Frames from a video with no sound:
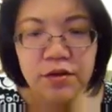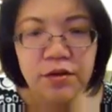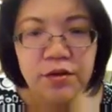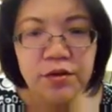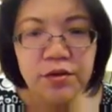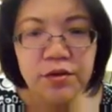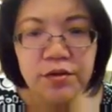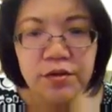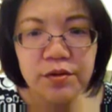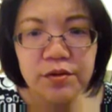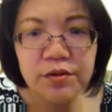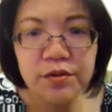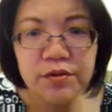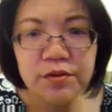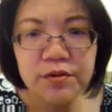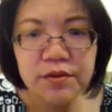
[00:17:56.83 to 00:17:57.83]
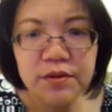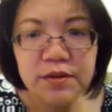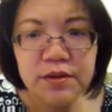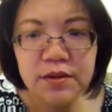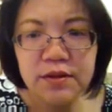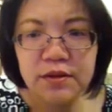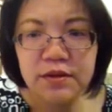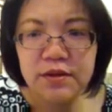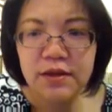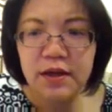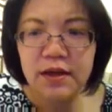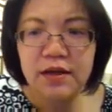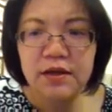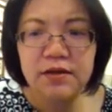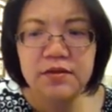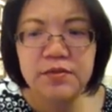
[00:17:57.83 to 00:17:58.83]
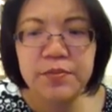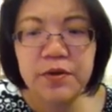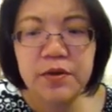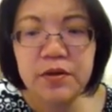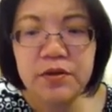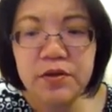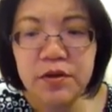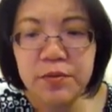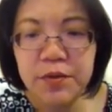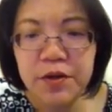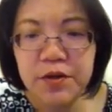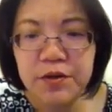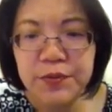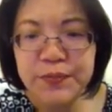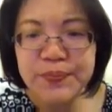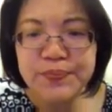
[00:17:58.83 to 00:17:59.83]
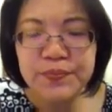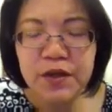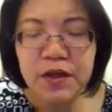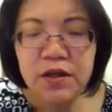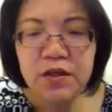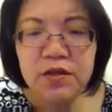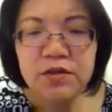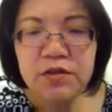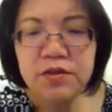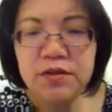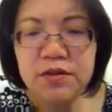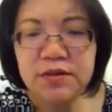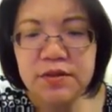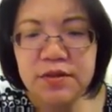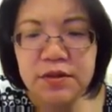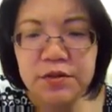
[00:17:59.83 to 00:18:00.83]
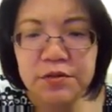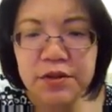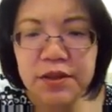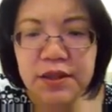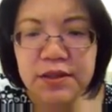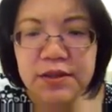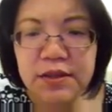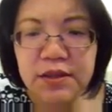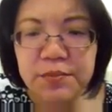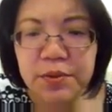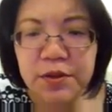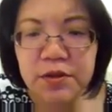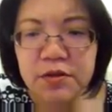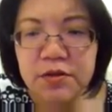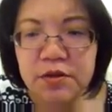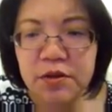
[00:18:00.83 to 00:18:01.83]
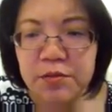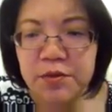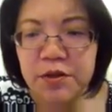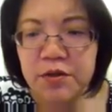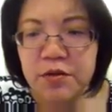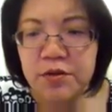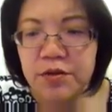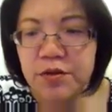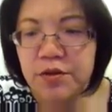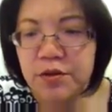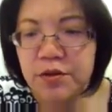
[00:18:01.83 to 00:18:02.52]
a kernel that is polynomial. So this degree D polynomial